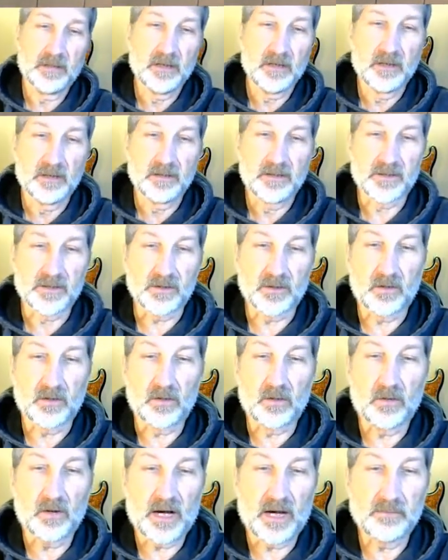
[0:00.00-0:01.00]

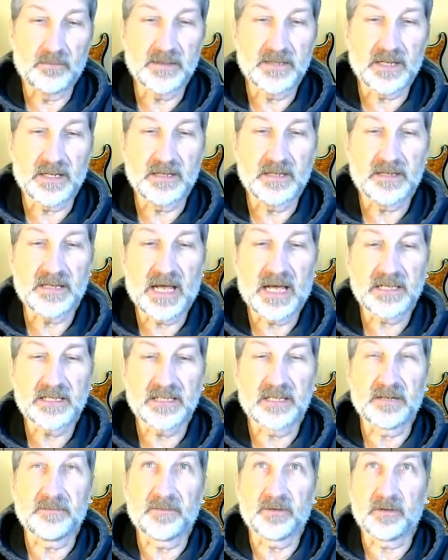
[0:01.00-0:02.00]
So I would say the
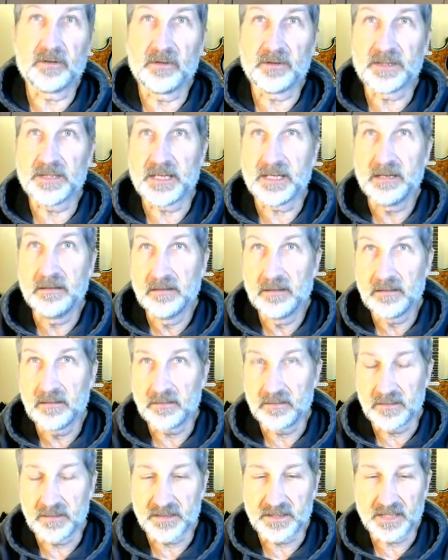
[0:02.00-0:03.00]
task difficulty,
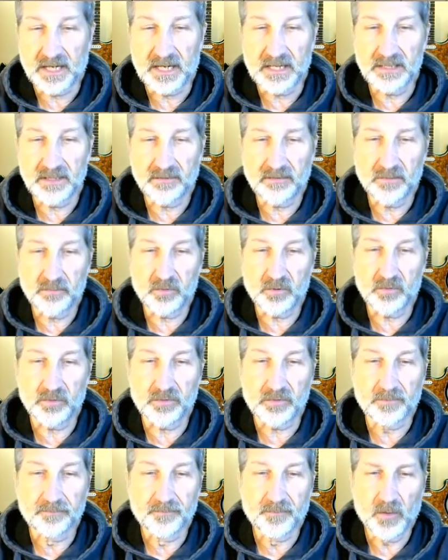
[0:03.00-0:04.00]
the size of the
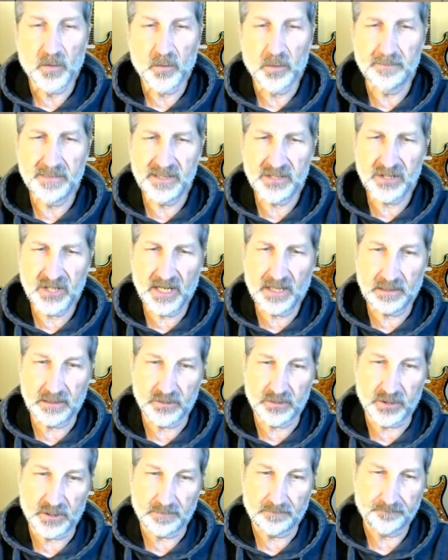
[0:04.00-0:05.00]
boulder, would be
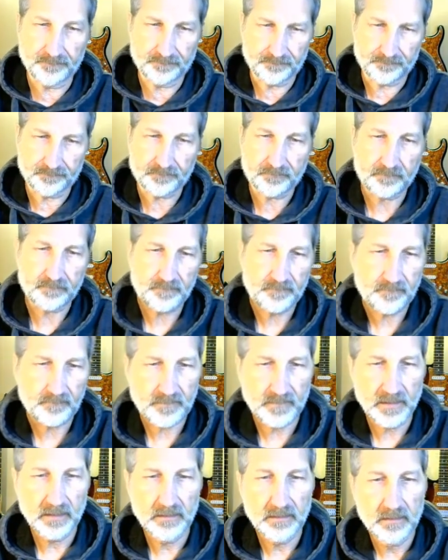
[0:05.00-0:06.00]
challenging.
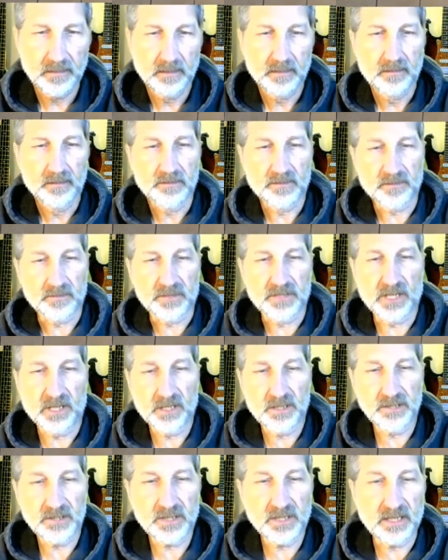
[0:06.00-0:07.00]
So
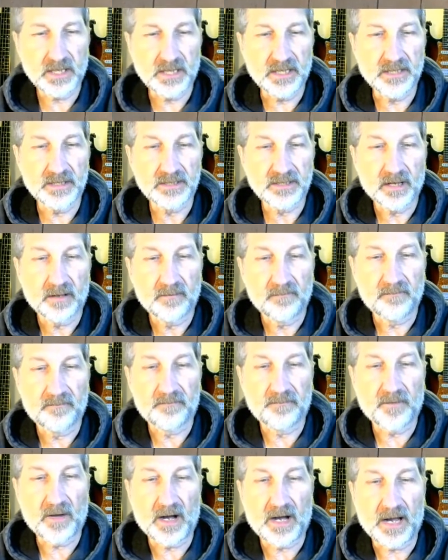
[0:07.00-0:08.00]
challenging is
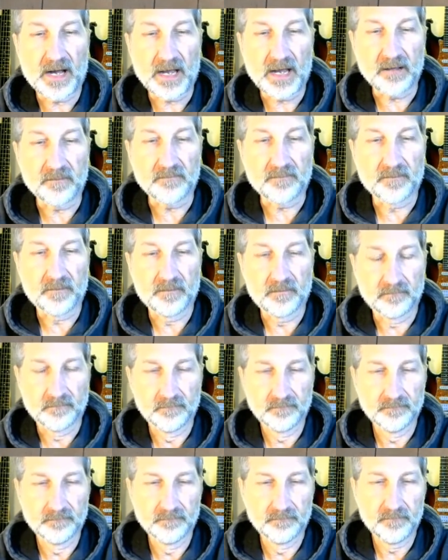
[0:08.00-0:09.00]
5.
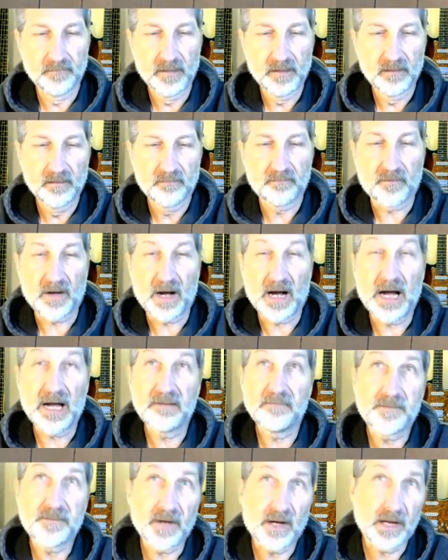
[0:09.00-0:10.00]

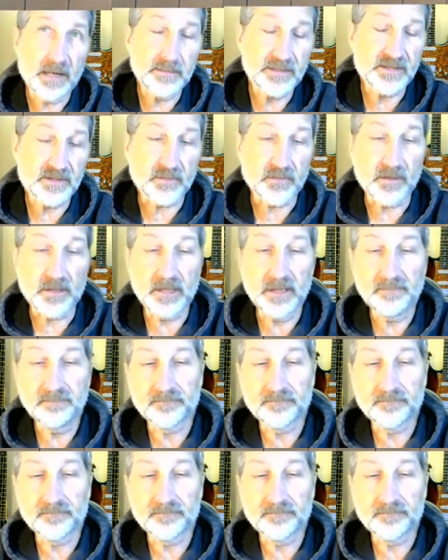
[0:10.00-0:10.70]
5 times 3